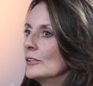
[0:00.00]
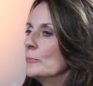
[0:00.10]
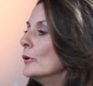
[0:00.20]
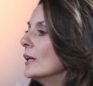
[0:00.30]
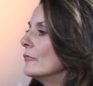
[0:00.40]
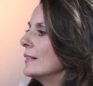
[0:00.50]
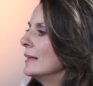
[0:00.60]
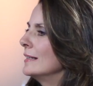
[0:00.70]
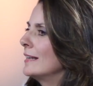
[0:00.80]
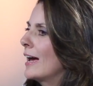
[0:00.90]
pull
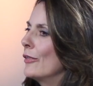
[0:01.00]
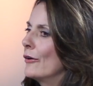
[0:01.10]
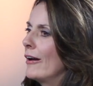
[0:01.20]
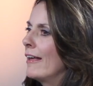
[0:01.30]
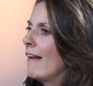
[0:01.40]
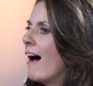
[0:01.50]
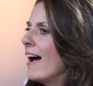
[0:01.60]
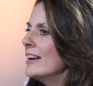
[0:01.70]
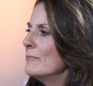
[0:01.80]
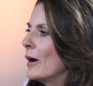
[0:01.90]
everything together and
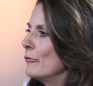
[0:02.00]
hide in my